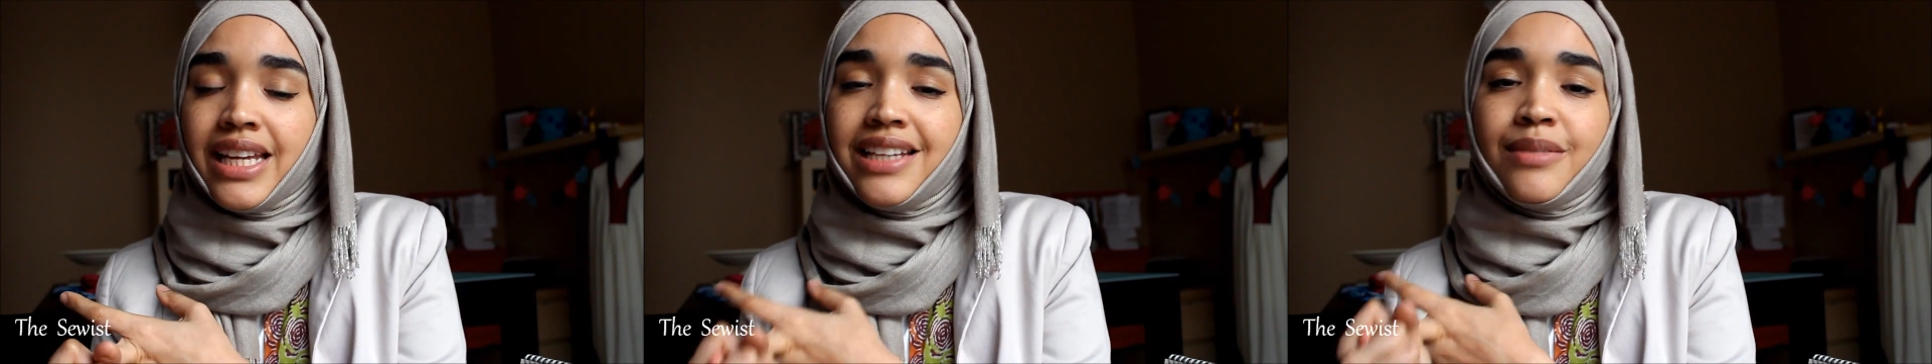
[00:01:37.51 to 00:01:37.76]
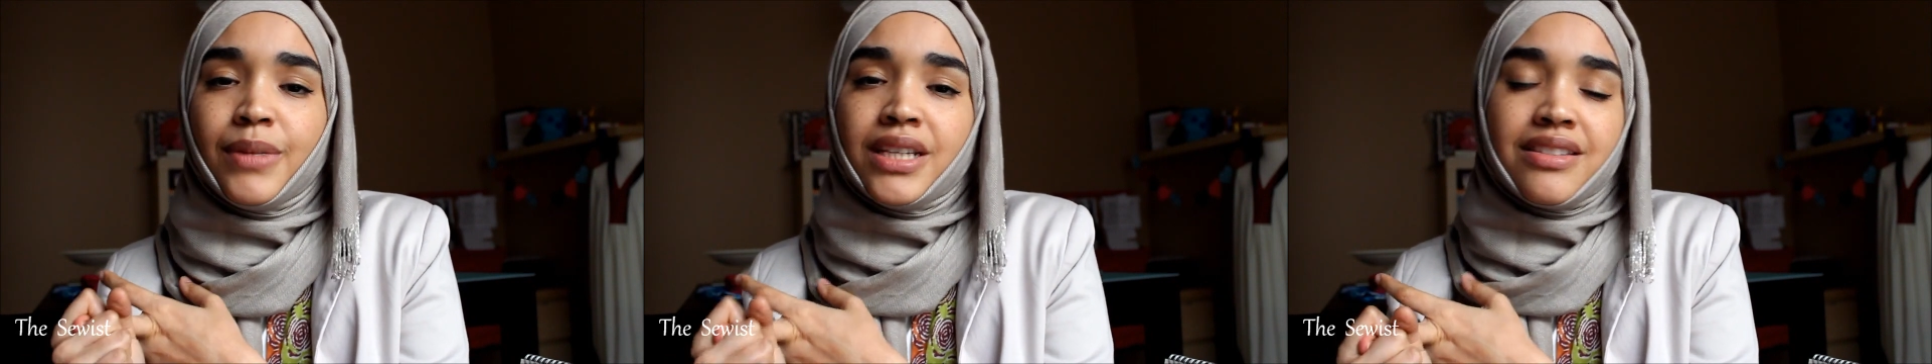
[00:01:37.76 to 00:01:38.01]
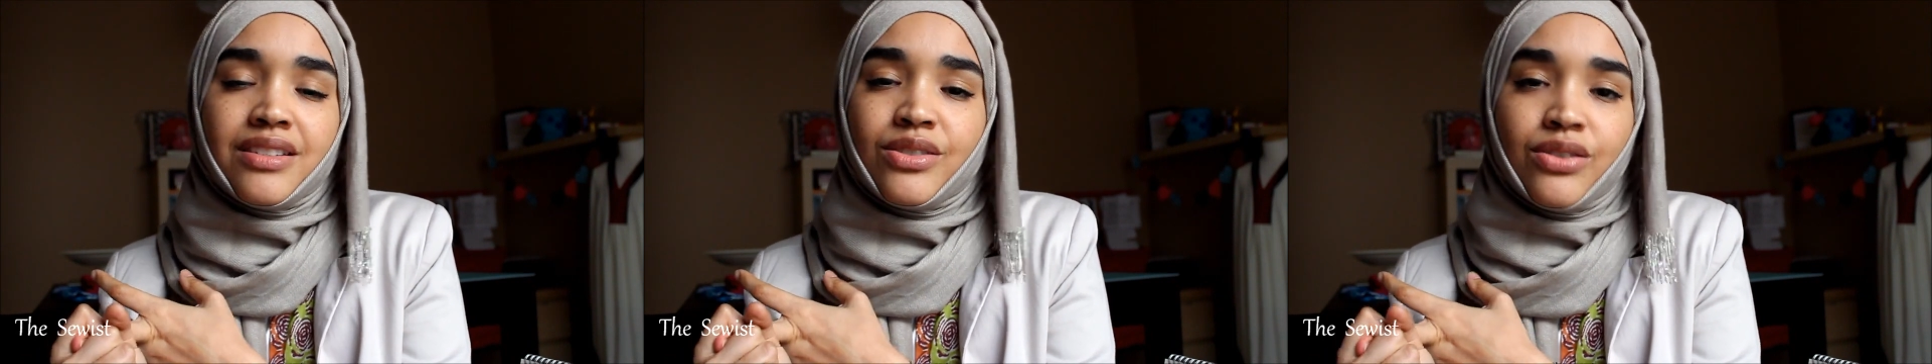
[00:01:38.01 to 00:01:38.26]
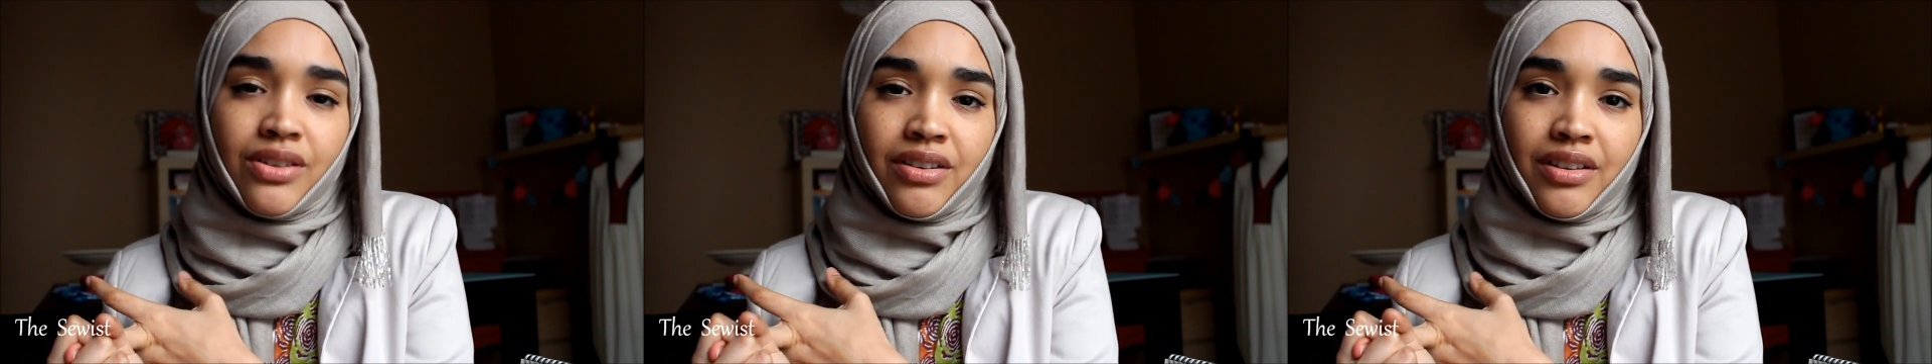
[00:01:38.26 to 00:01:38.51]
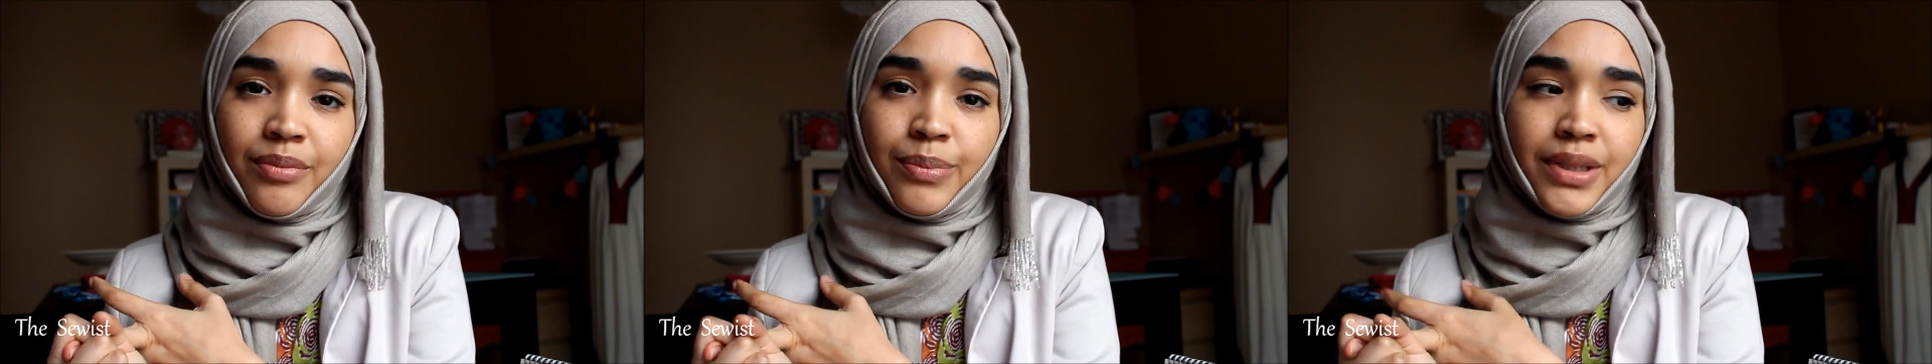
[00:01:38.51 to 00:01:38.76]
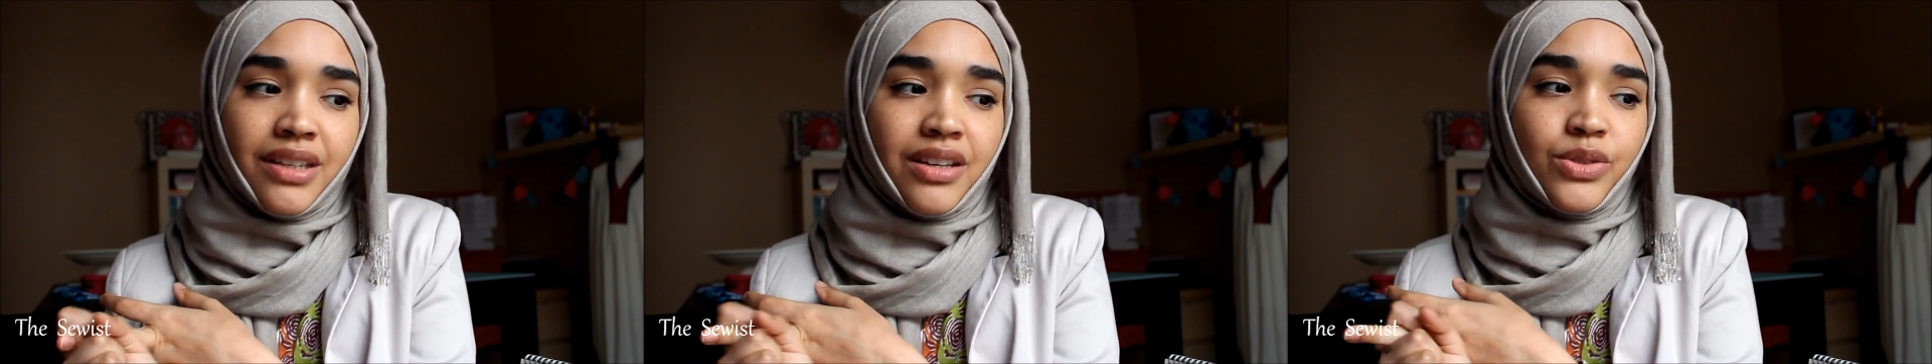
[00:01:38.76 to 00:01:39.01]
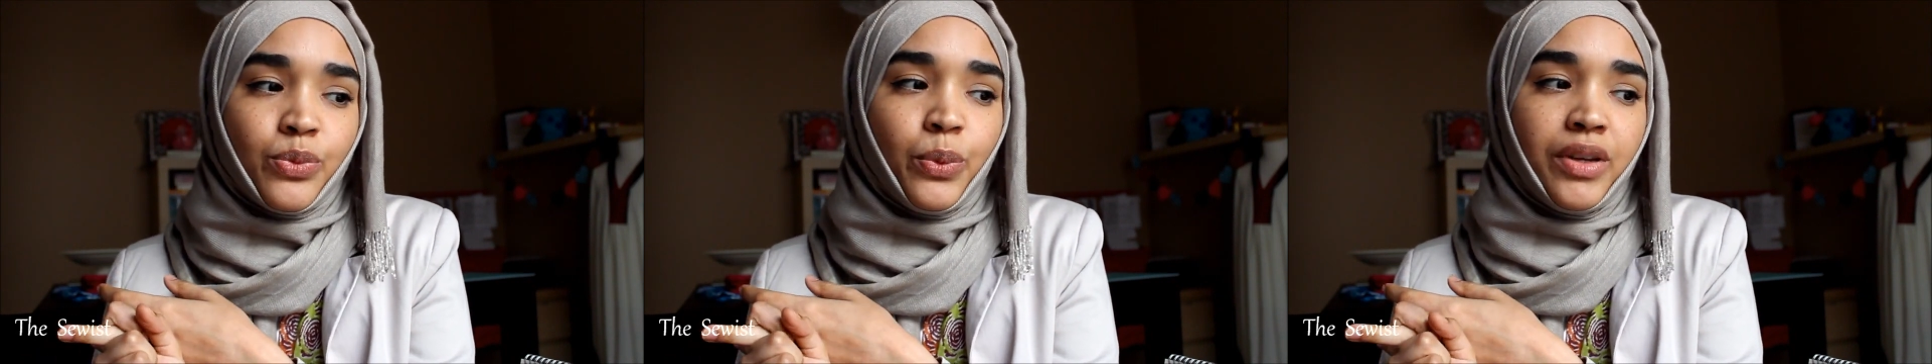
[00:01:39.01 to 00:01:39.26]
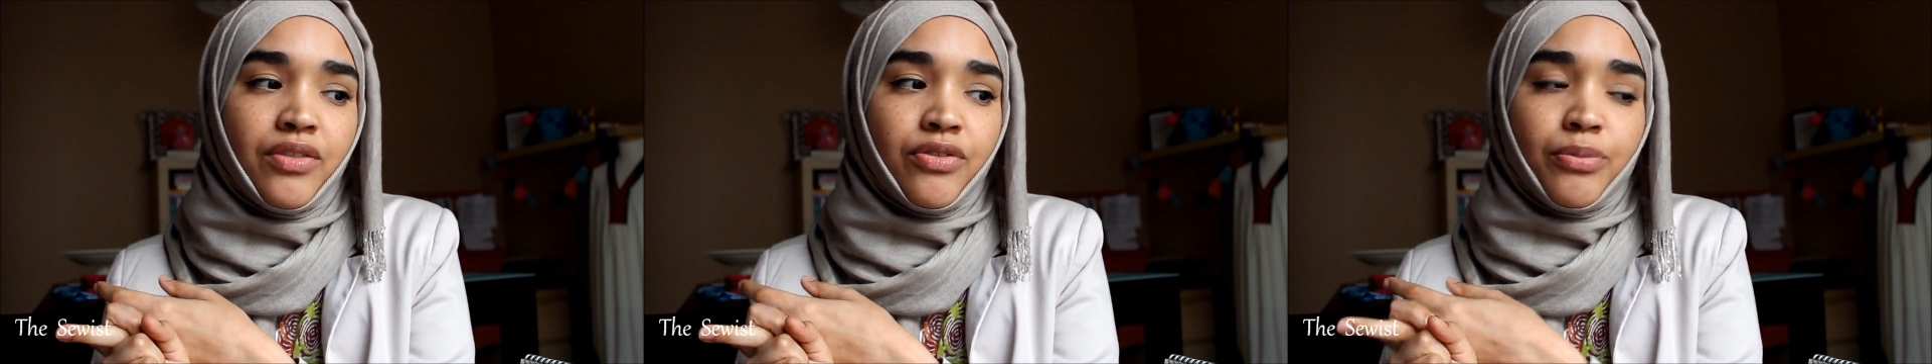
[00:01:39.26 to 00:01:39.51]
it makes us stronger because
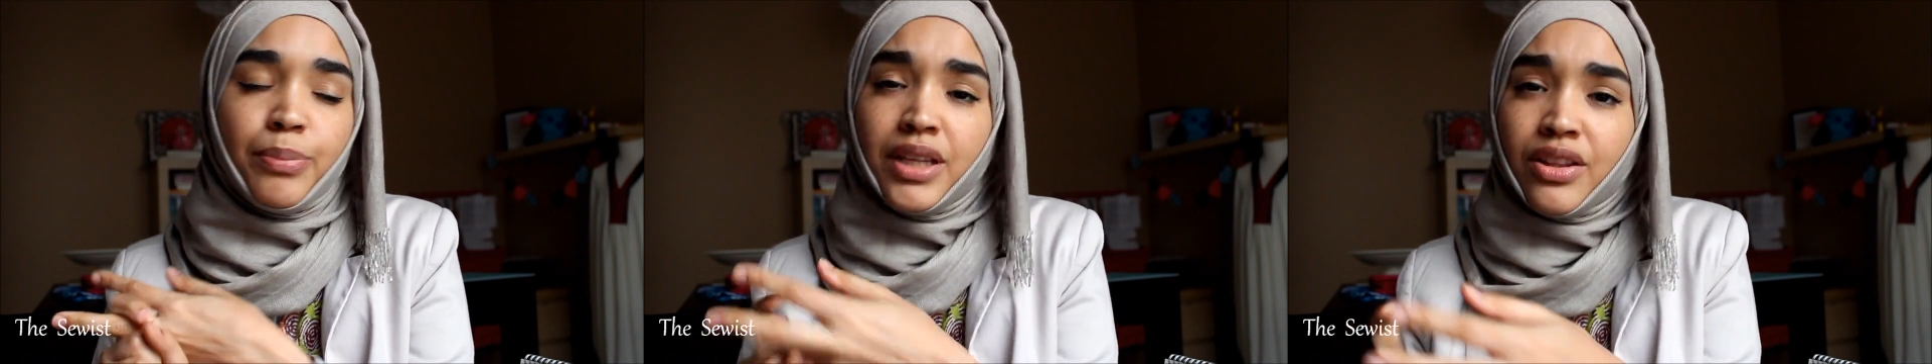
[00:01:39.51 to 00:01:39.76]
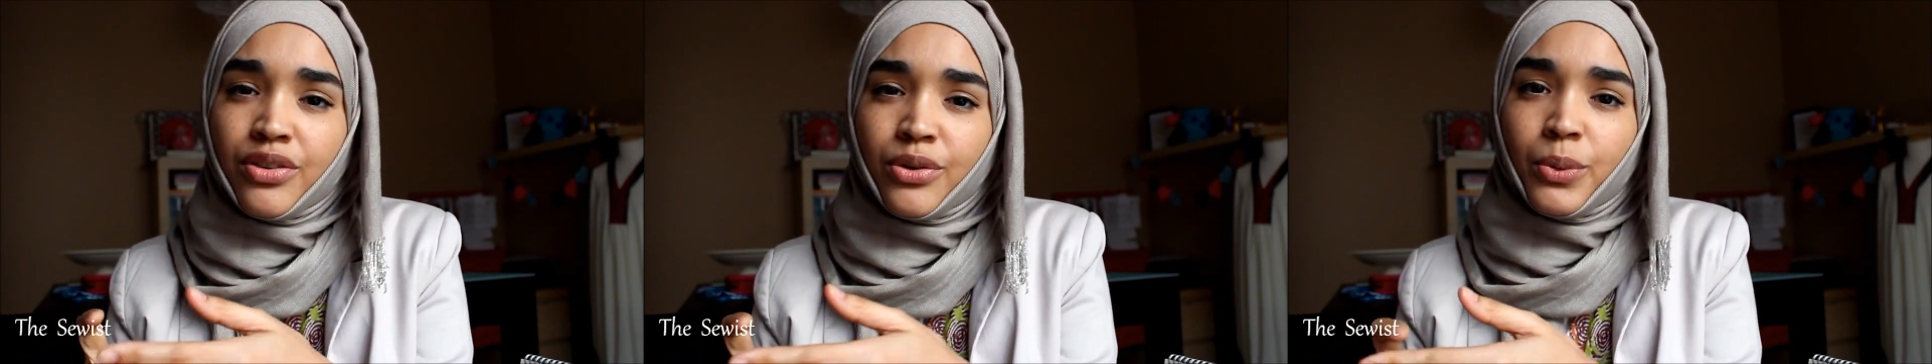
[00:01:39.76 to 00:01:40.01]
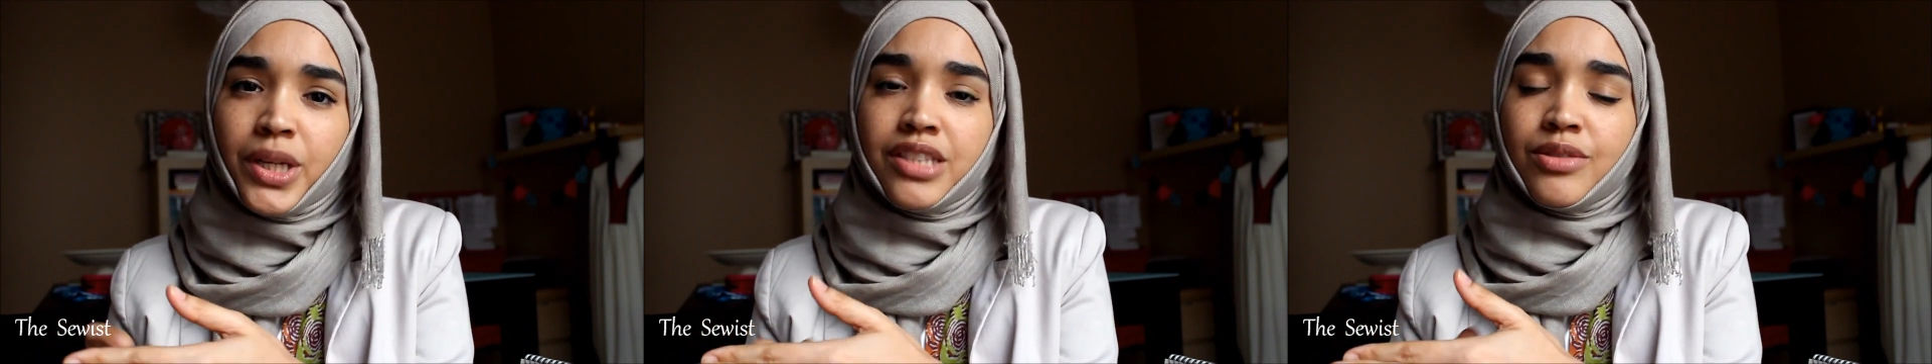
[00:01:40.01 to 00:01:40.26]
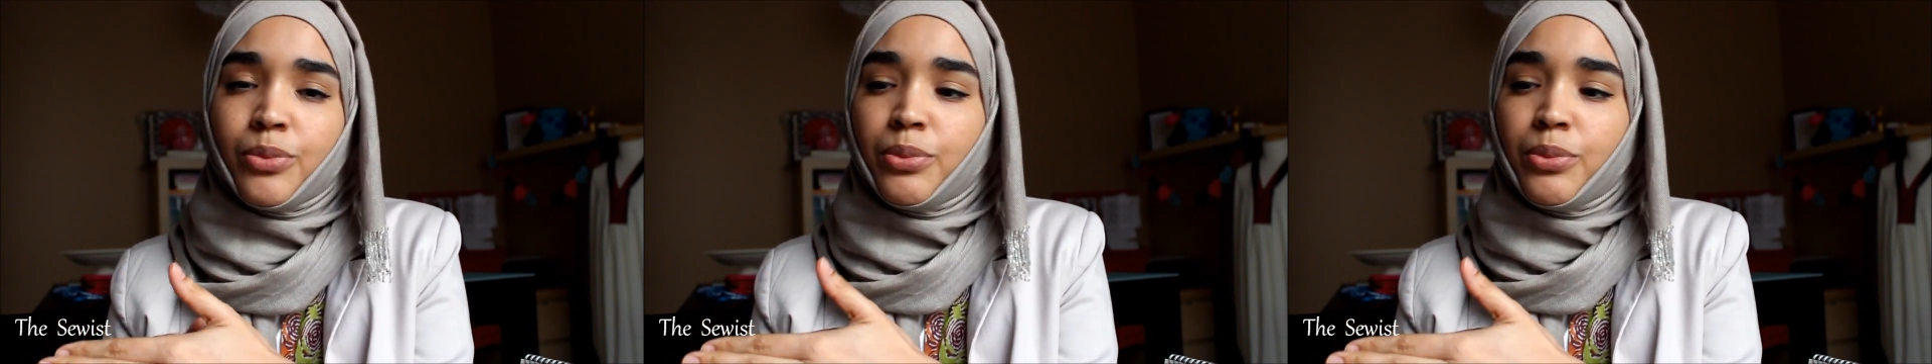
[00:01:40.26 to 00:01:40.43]
we've been through it,